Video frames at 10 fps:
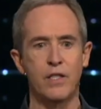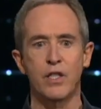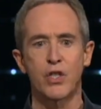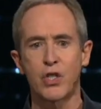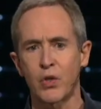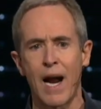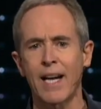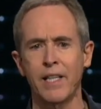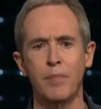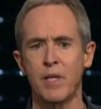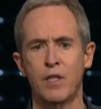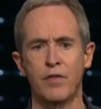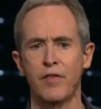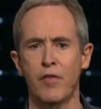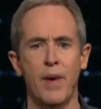distracting bits of
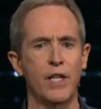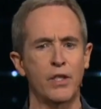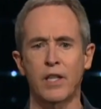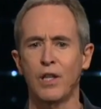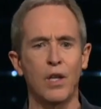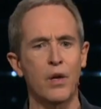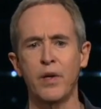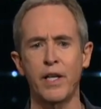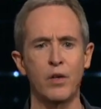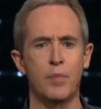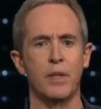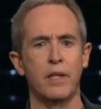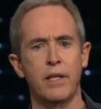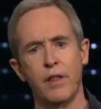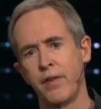information cluttering your
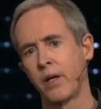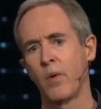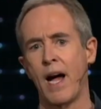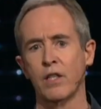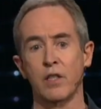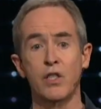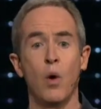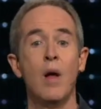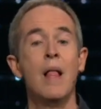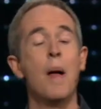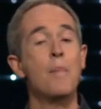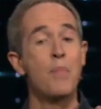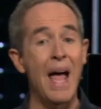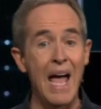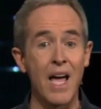ability to think rationally. So
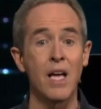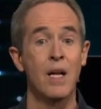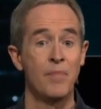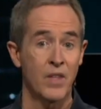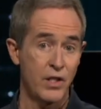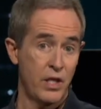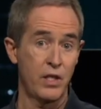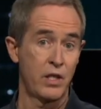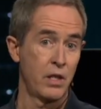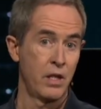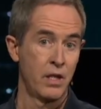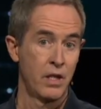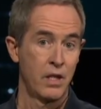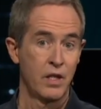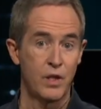pay attention
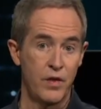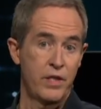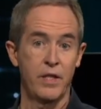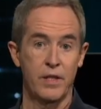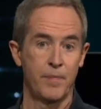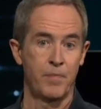to the tension.